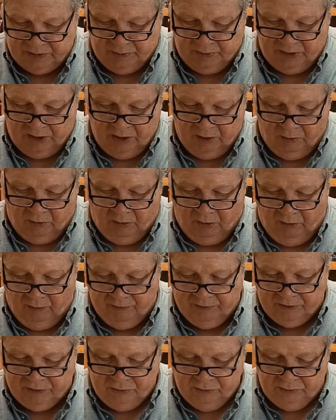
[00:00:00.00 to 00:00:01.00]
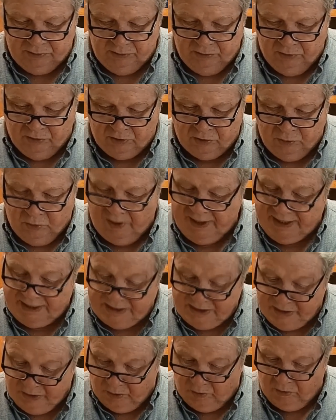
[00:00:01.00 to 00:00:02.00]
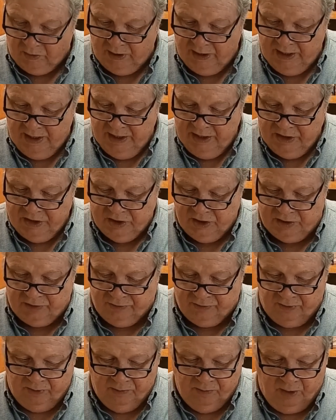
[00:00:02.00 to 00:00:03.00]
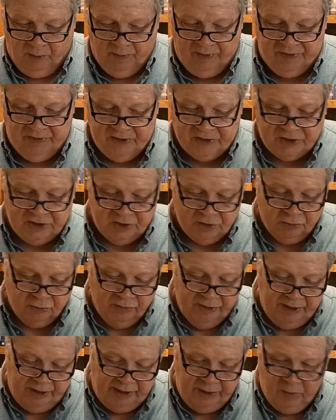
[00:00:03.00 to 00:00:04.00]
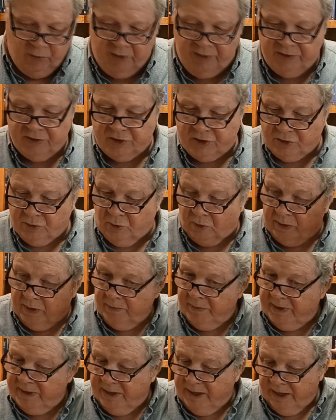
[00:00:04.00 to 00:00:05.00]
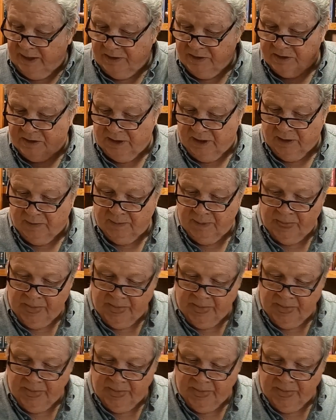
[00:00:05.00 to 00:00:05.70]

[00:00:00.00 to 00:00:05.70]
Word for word: but go over to Luke 22 just for a moment. This is really where the story begins here.